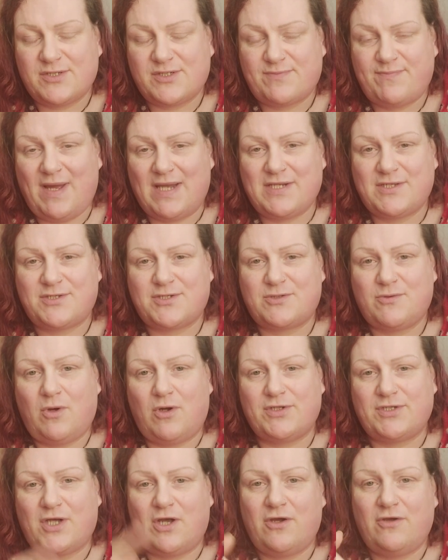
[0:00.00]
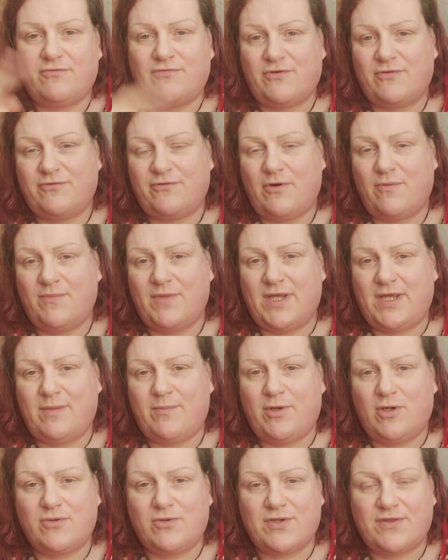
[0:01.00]
Spanish squad over from the
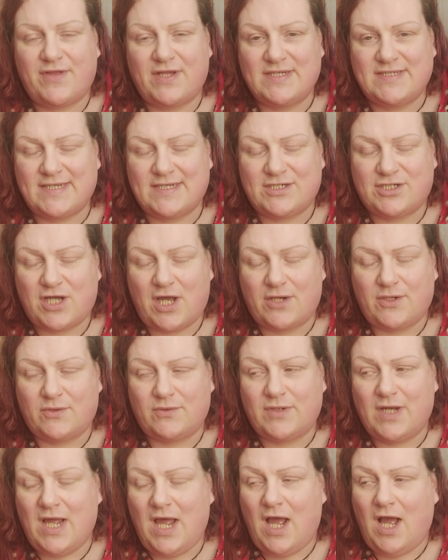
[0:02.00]
Beyond Authentic channel.